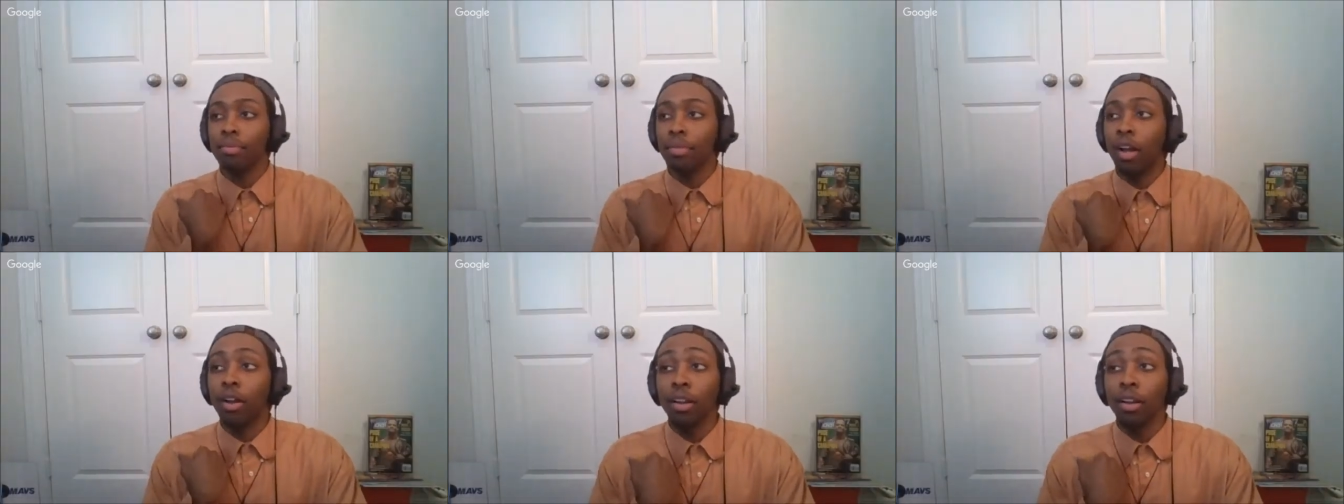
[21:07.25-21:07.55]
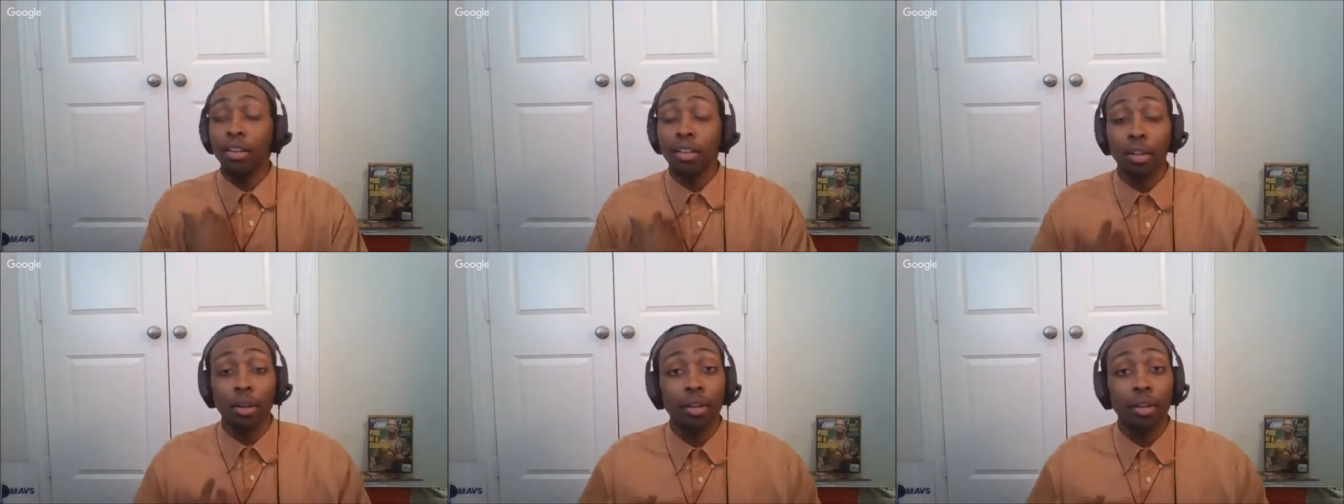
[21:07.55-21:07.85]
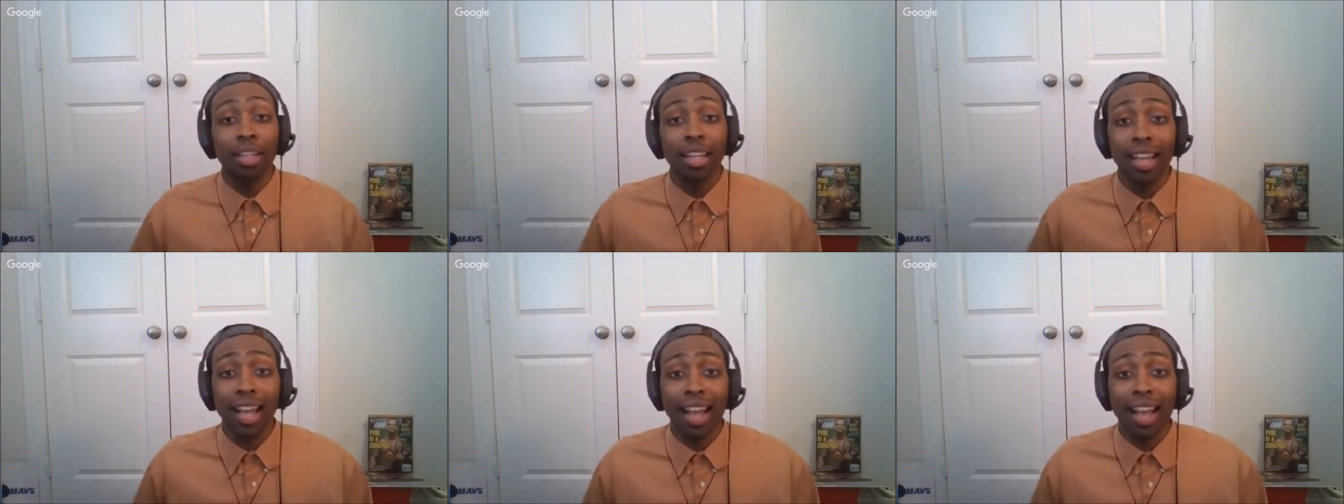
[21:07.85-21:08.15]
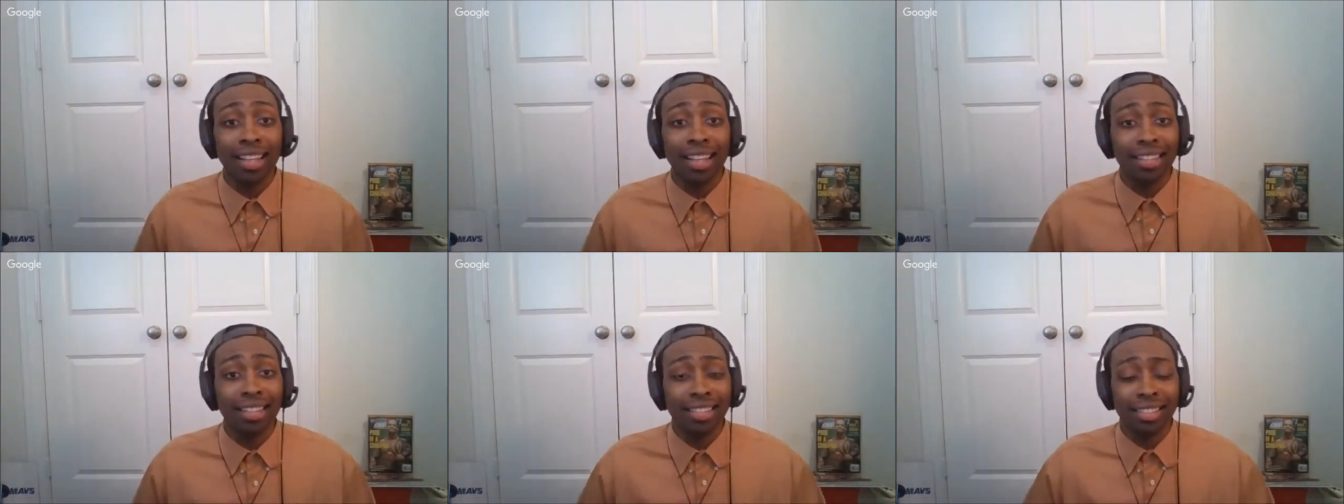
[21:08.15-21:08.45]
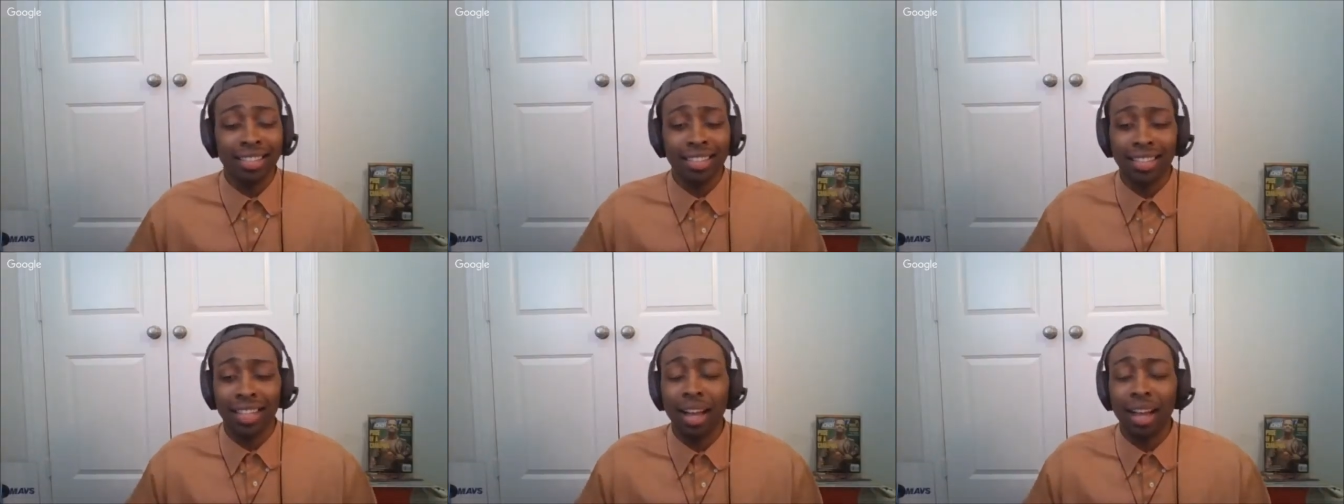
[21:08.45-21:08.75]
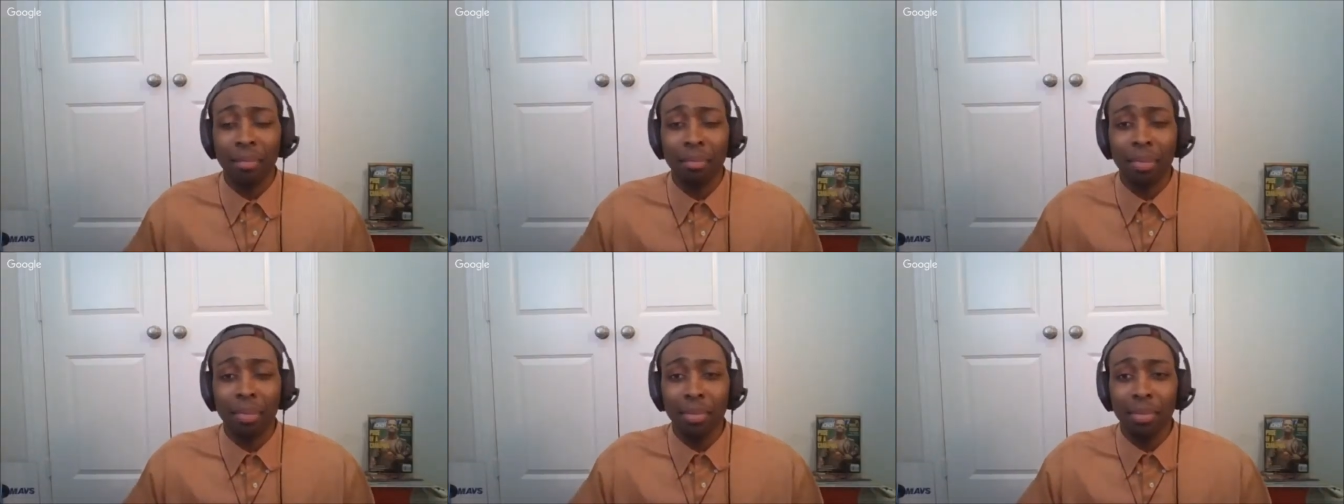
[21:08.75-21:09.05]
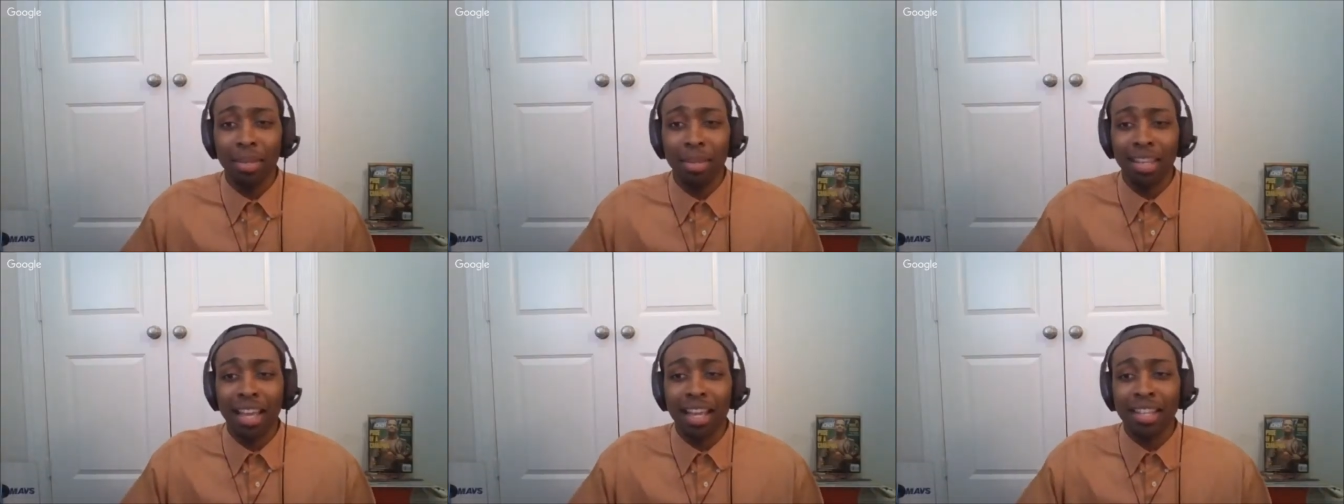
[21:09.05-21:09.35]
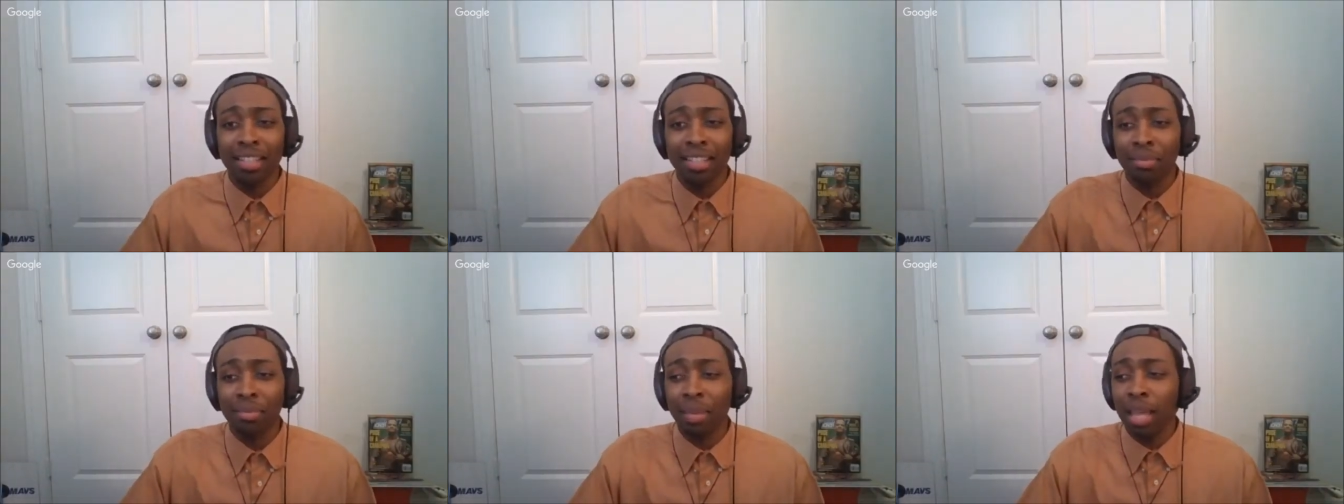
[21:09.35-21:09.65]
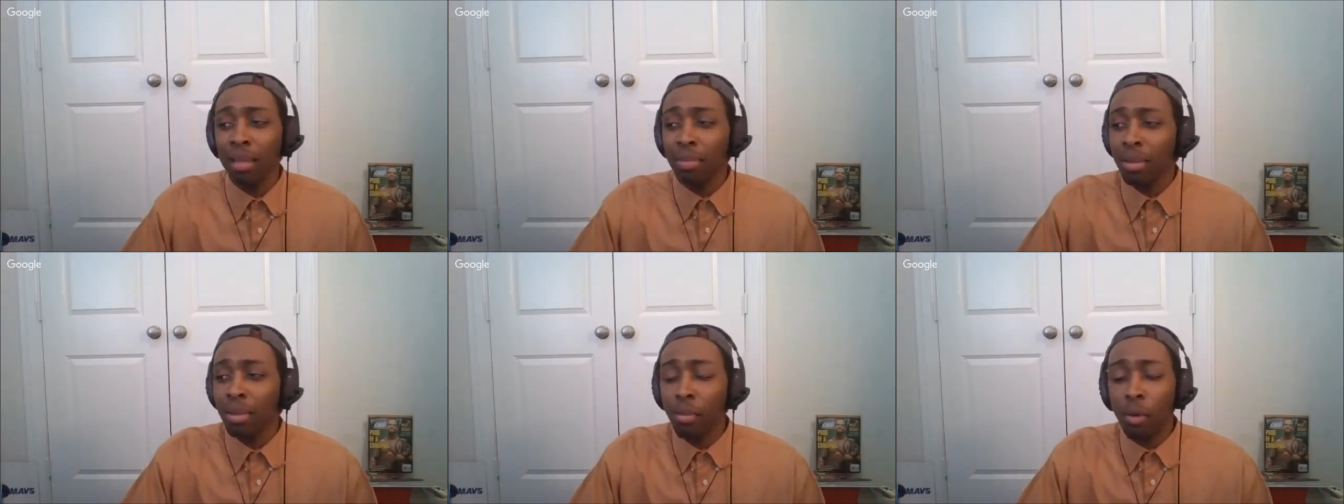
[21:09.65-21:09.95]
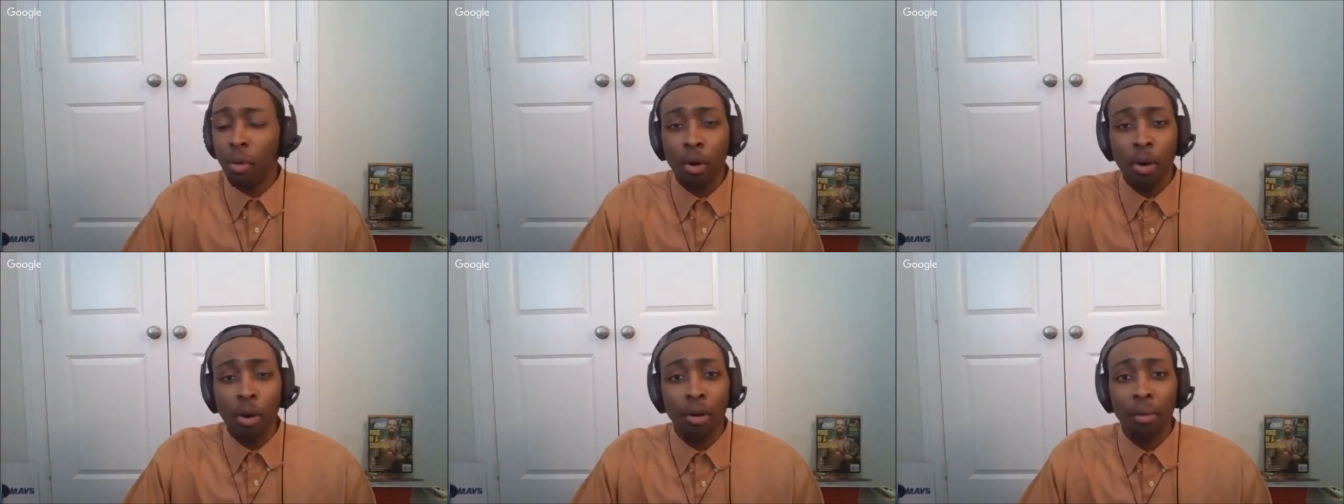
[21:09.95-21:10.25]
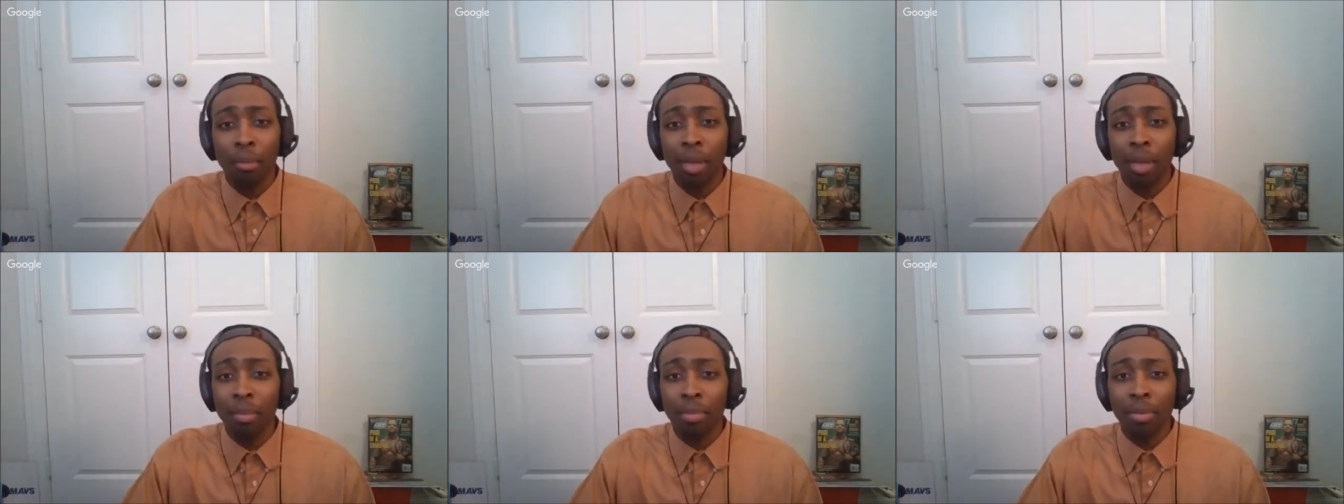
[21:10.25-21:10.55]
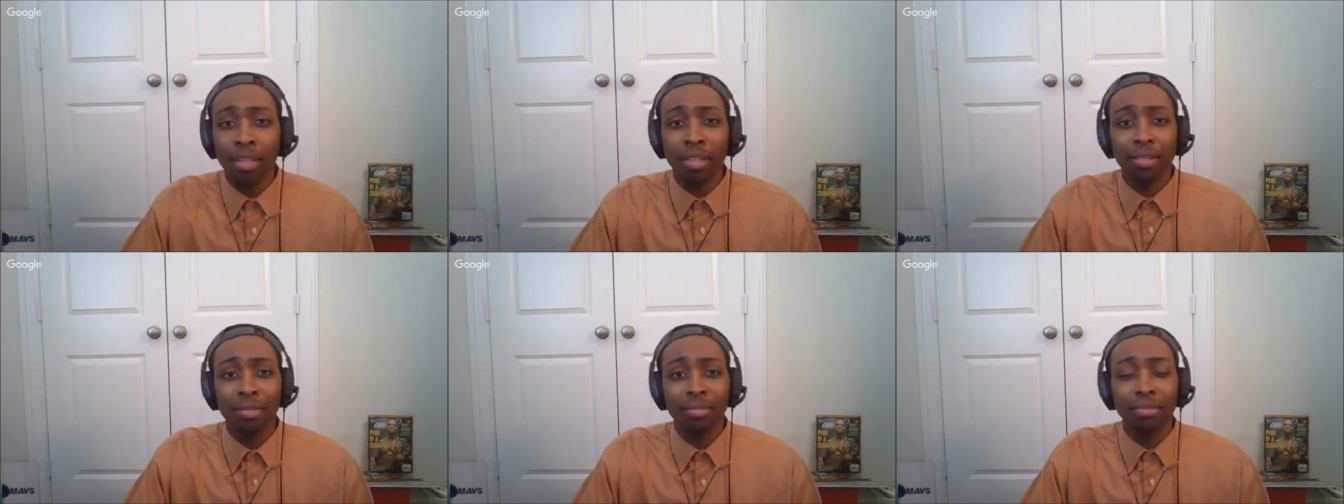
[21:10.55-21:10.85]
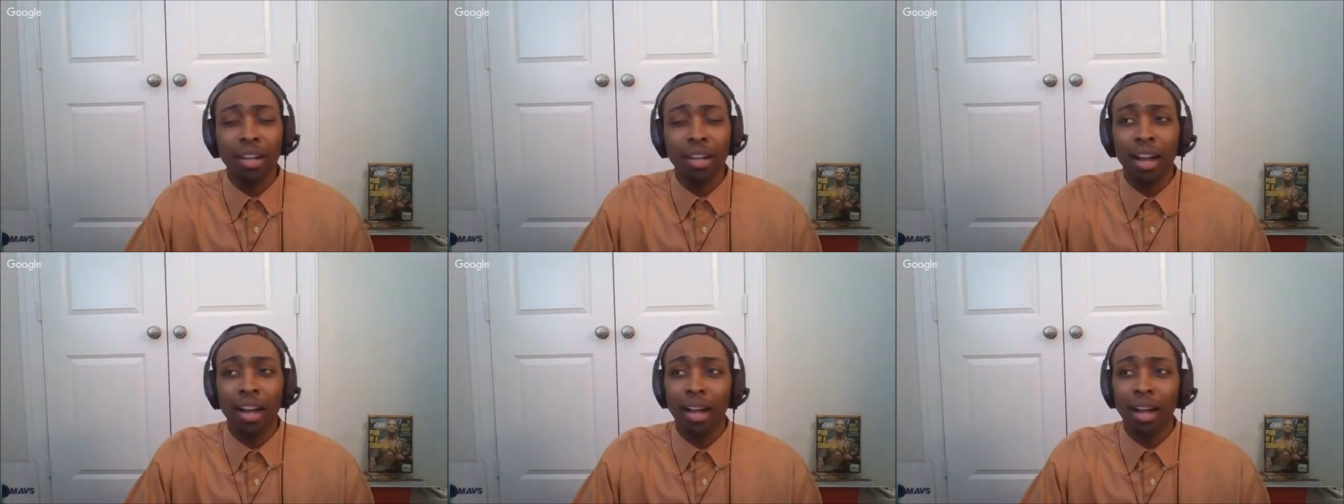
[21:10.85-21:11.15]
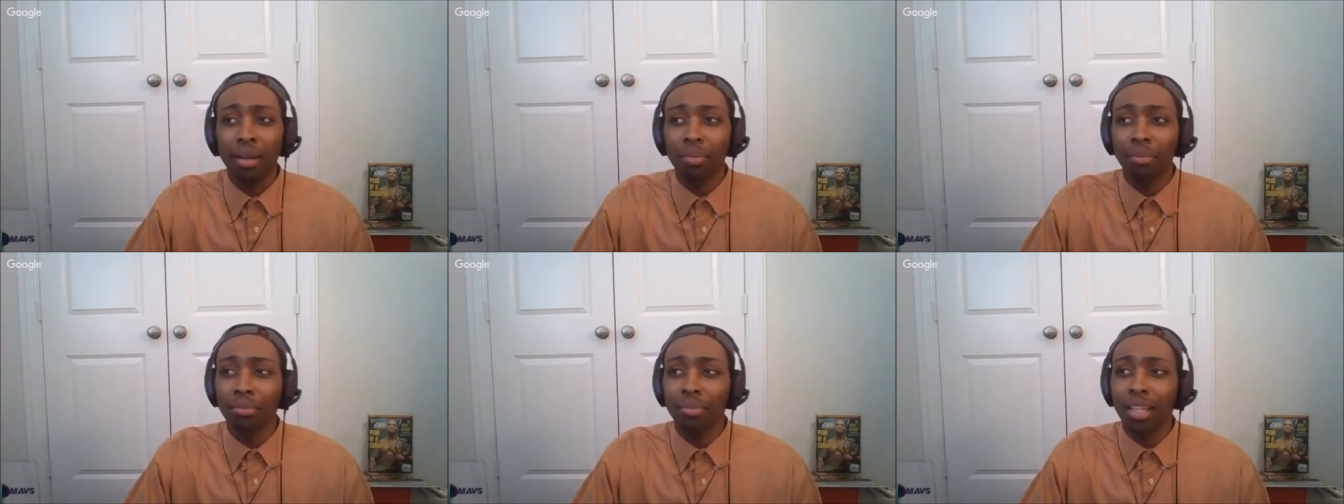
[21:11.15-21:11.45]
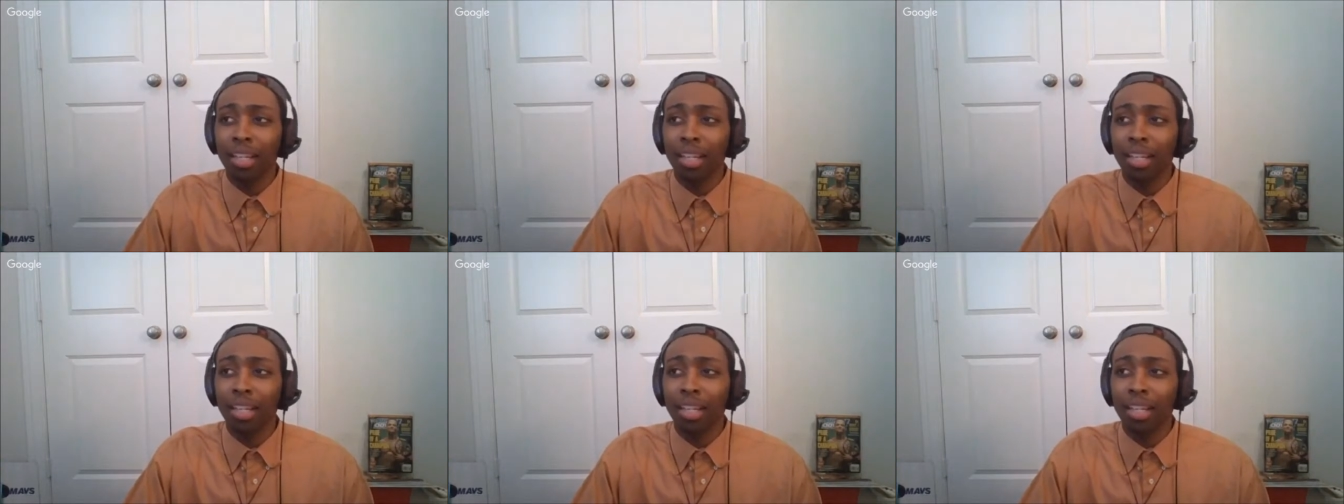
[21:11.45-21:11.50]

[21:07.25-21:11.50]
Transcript: only only thing I can uh, maybe guess is maybe more, maybe um,